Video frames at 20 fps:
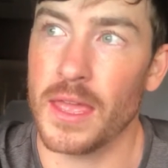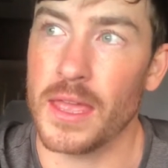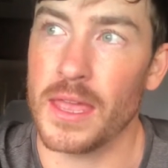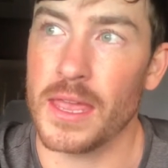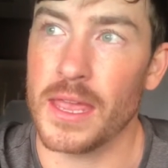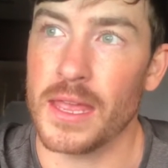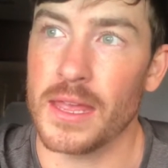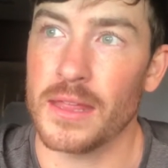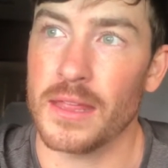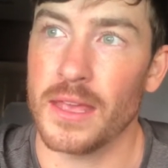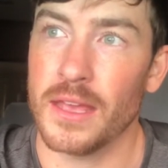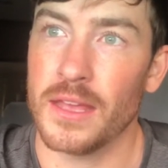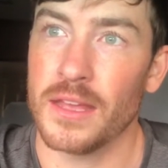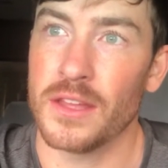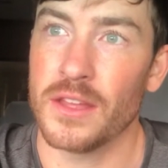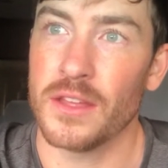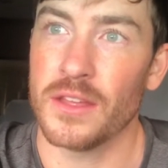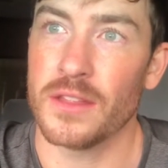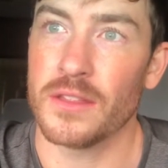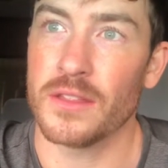it.
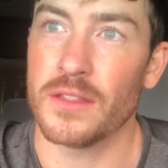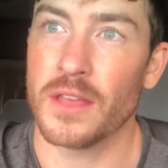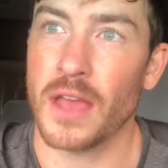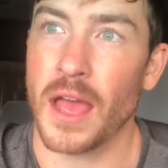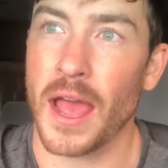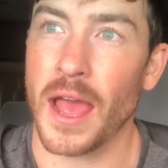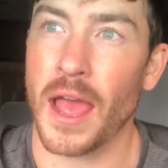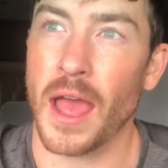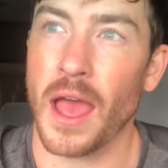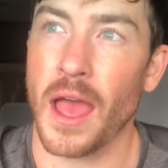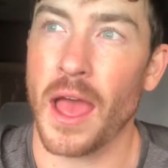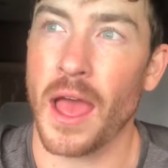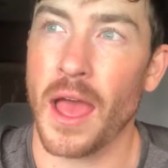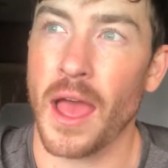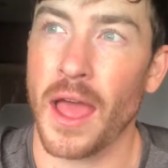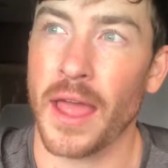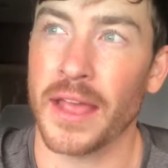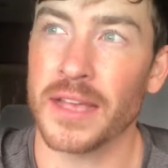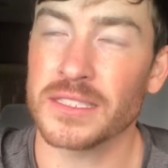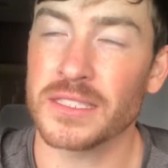
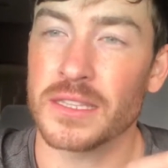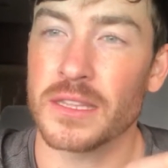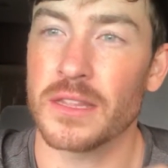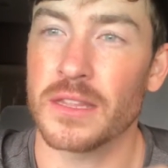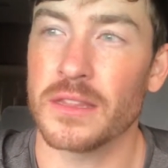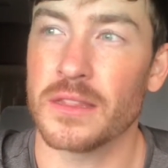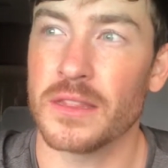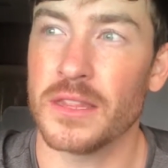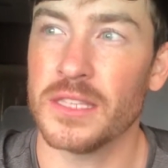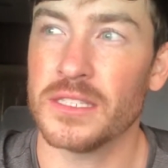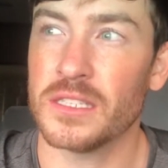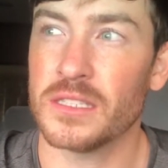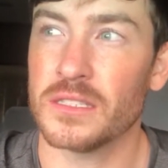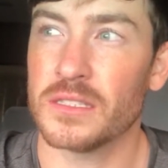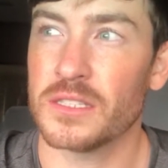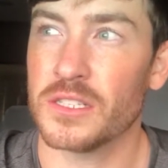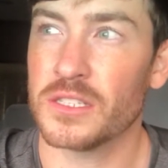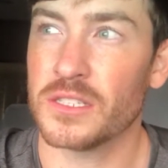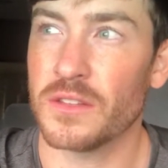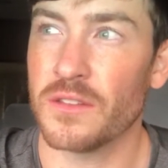I guess this is
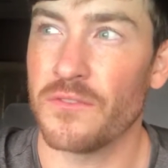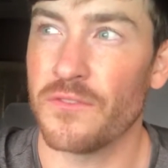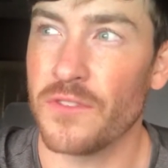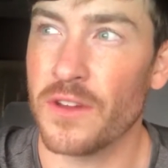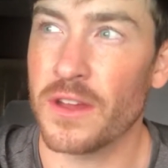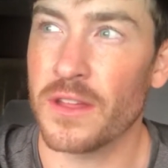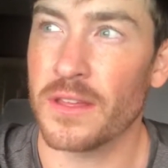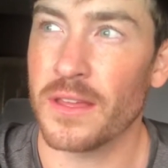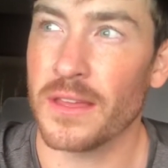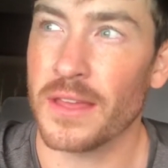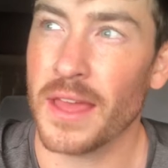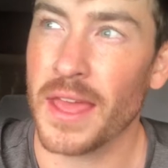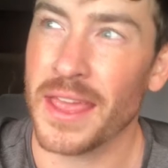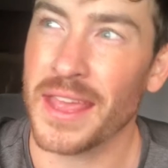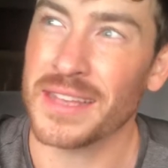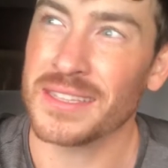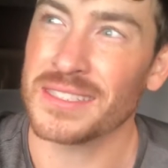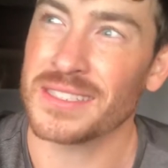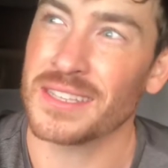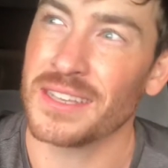just I'm
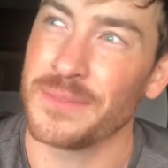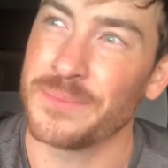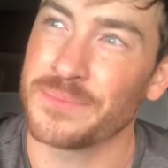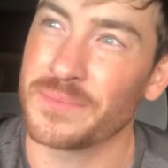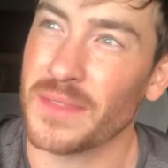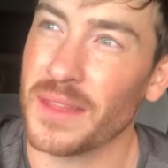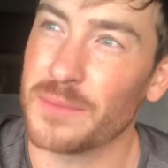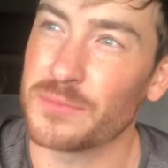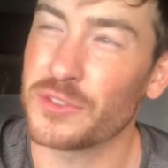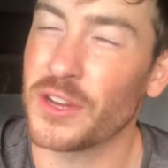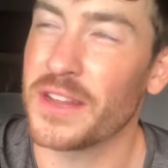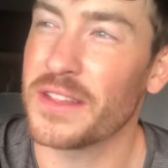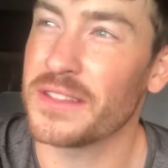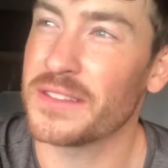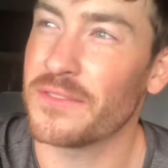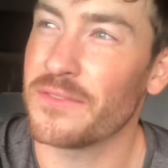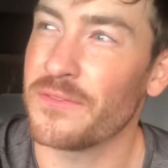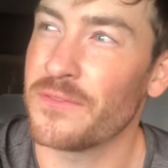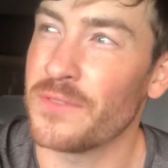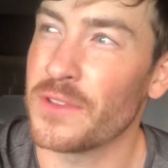trying to
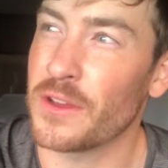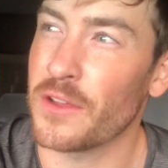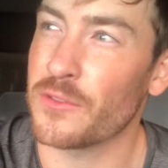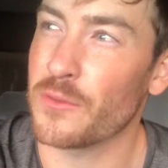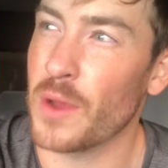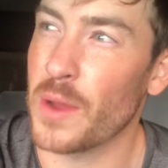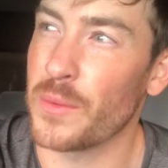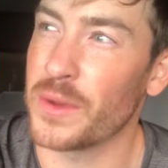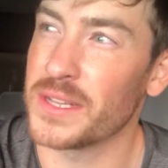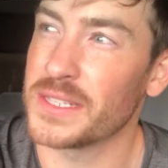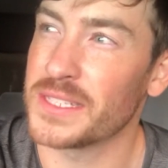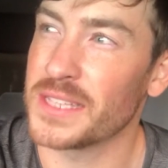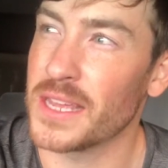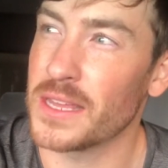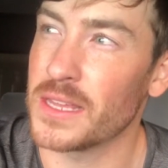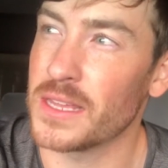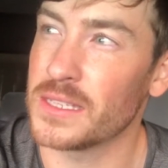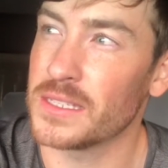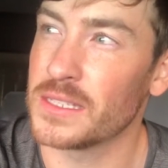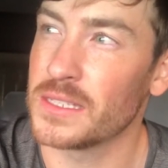figure out the right way to say
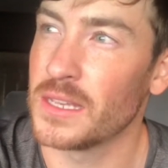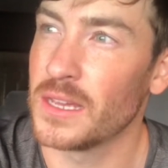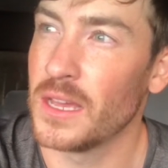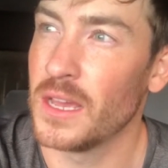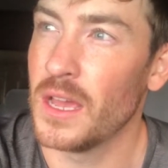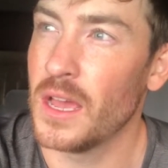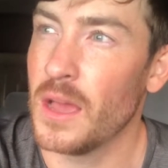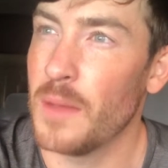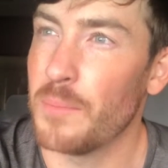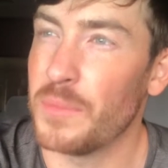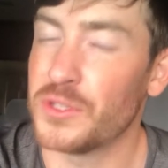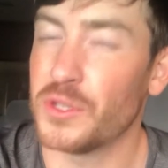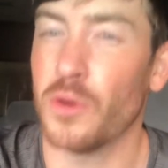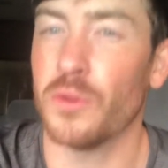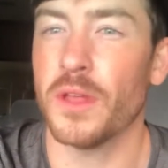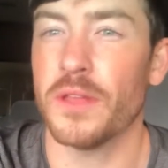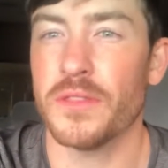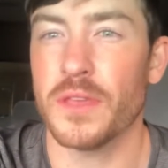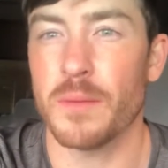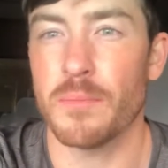this, but don't
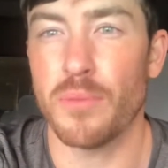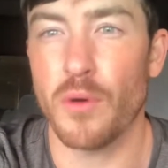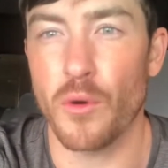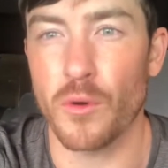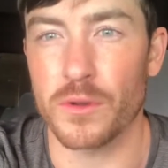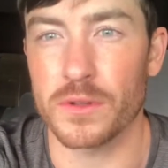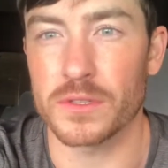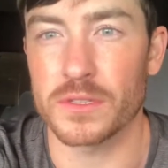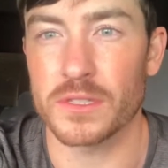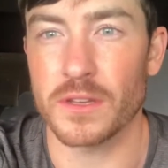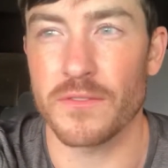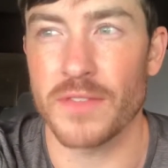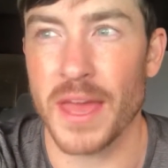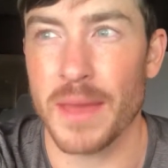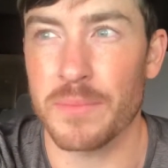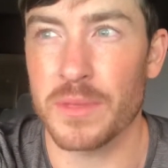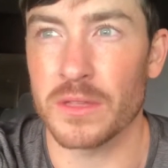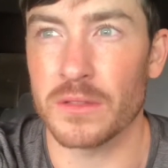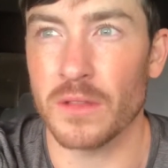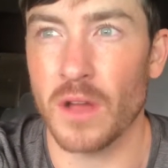let the importance of that
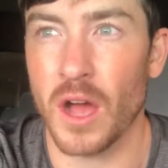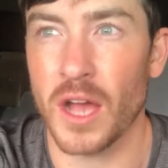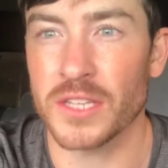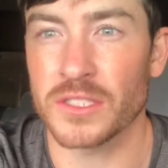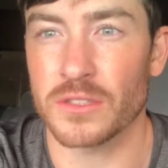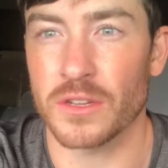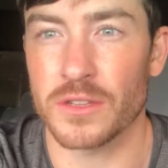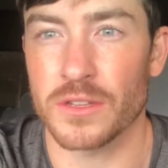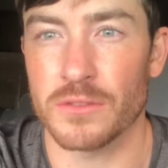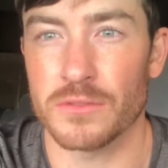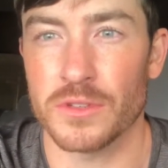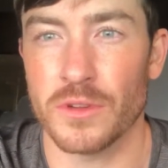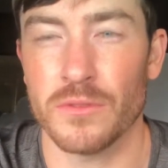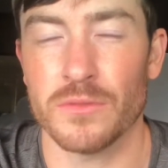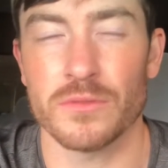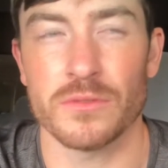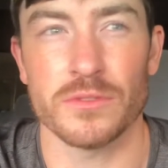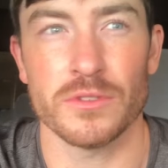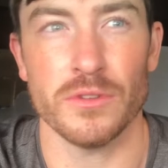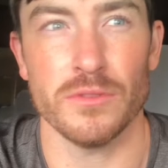be lost on you.
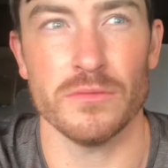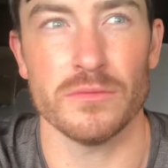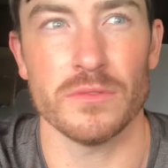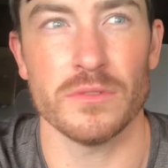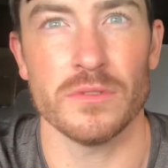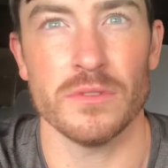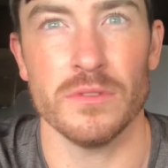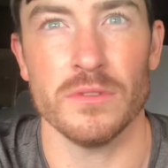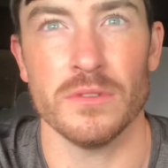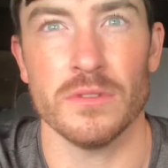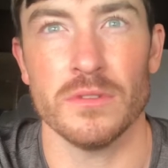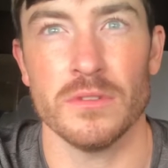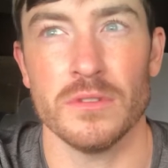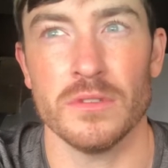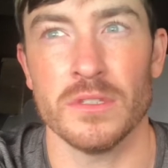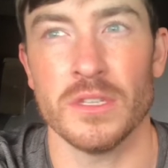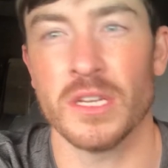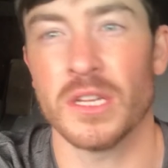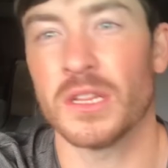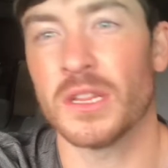Don't
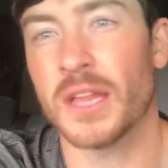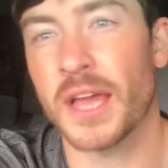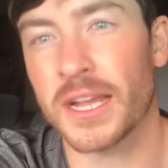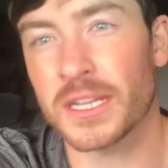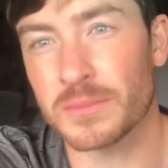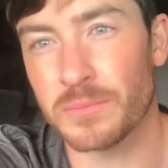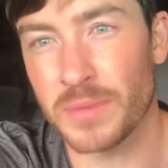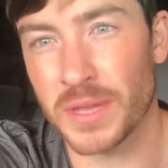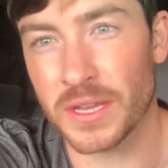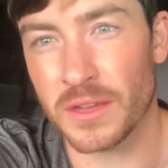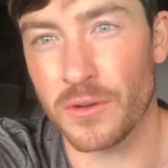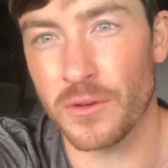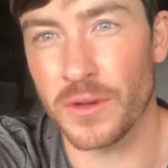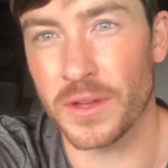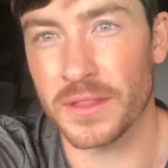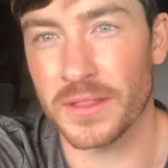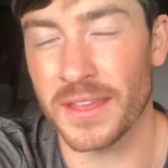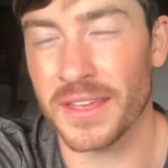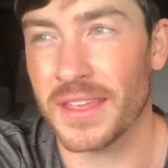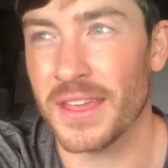neglect
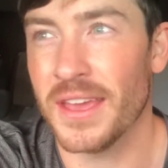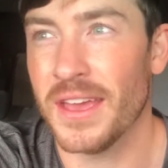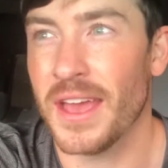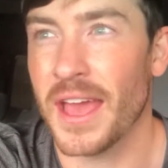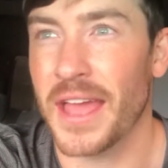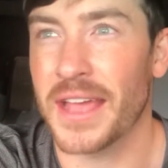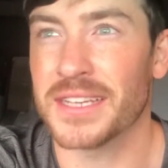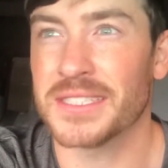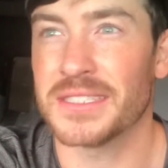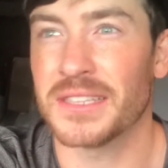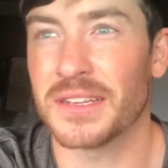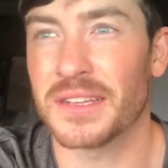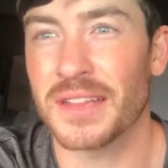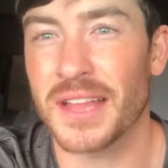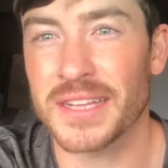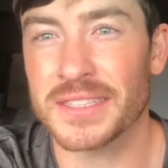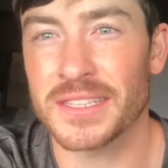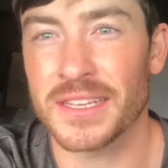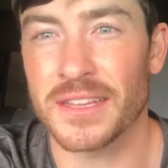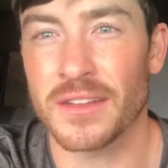Bitcoin. Like, I guess
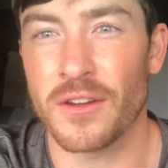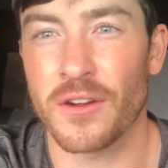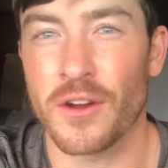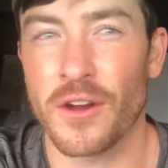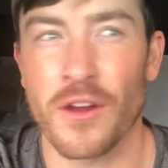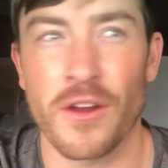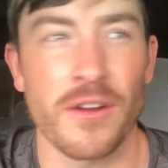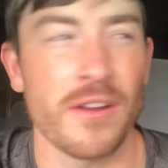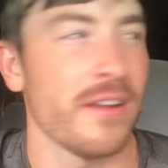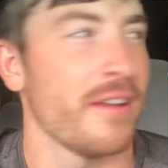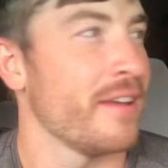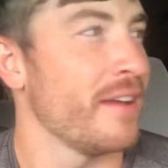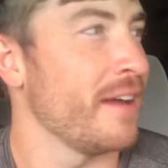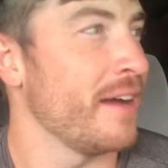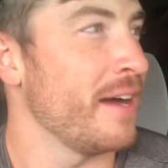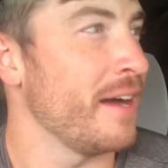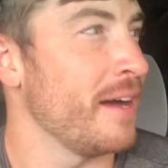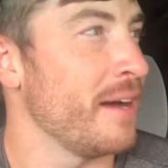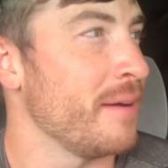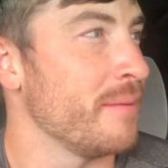neglect it, or
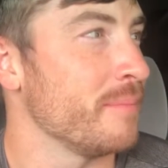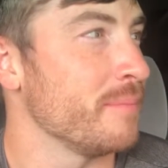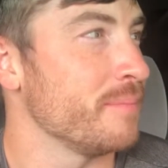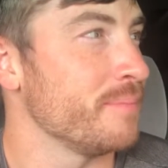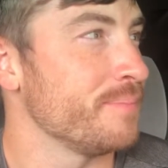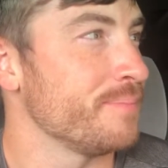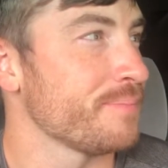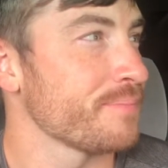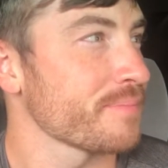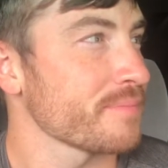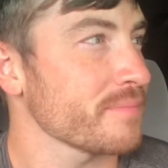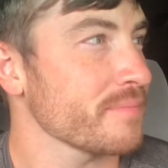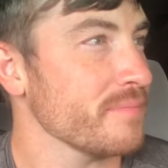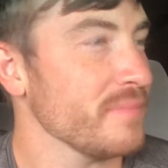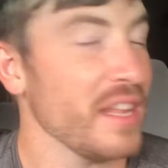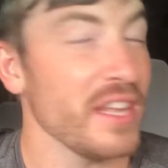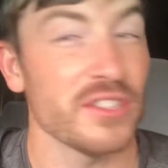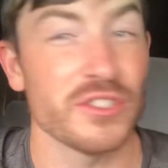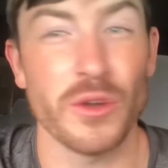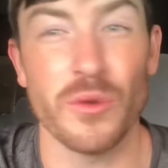
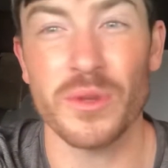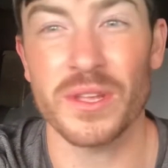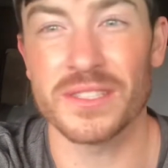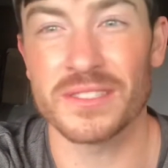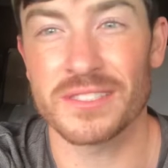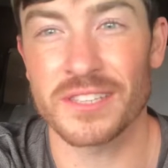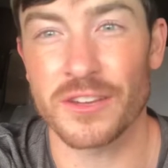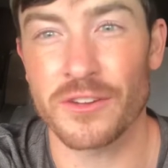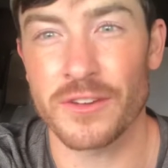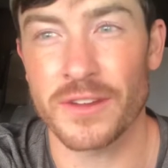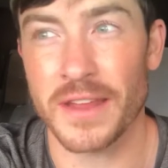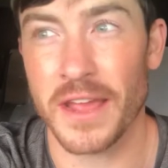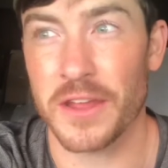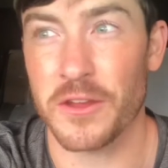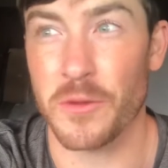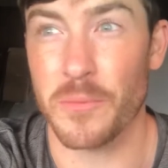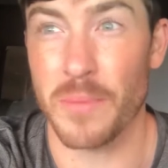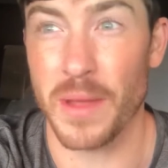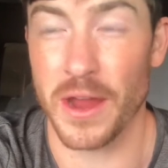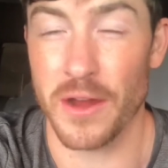don't consider it at your
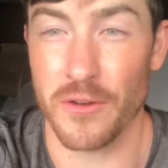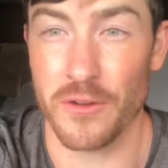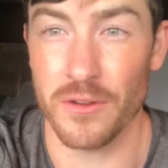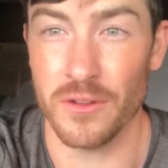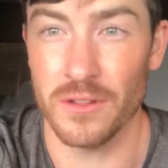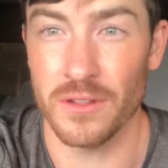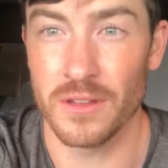peril,